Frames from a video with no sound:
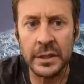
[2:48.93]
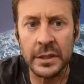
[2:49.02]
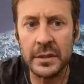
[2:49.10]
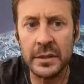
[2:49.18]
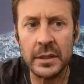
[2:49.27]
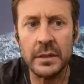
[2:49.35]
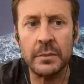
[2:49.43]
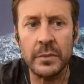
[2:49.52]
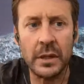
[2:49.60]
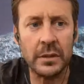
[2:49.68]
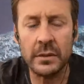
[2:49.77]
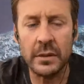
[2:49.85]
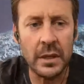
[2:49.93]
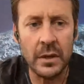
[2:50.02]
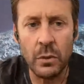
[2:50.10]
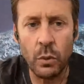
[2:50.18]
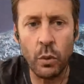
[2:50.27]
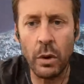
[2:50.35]
Sea, because
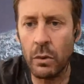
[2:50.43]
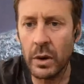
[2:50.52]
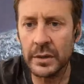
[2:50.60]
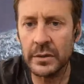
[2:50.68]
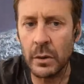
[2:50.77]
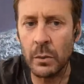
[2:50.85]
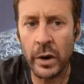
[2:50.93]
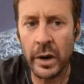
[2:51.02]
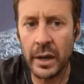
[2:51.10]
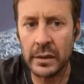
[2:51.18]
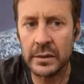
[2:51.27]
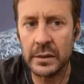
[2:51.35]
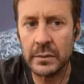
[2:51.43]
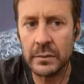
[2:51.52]
we were somewhere else.